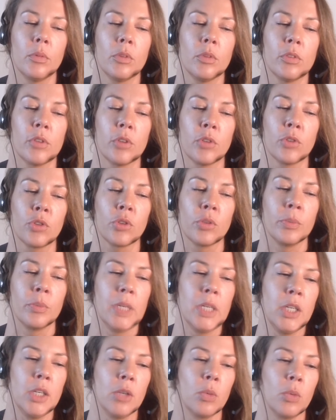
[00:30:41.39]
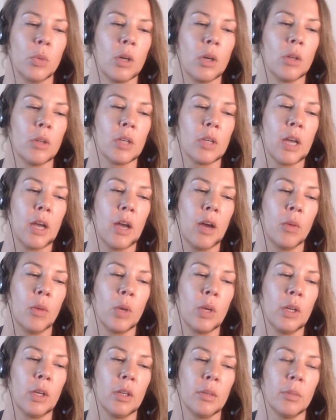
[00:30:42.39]
social media world now
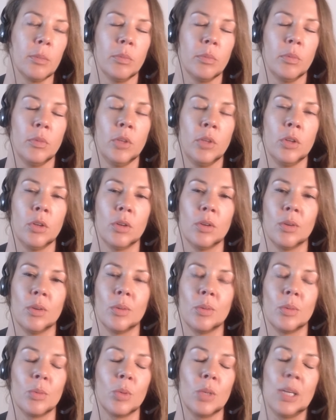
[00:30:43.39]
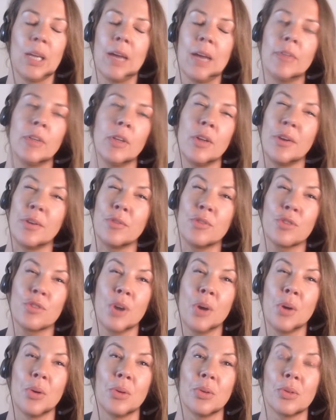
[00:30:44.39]
where you know, we have a lot of
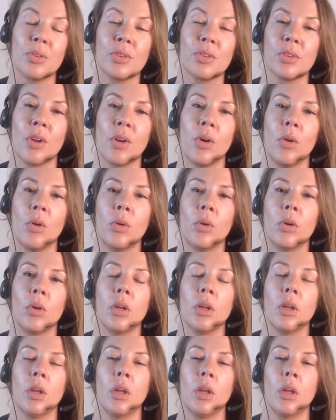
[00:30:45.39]
trolls. So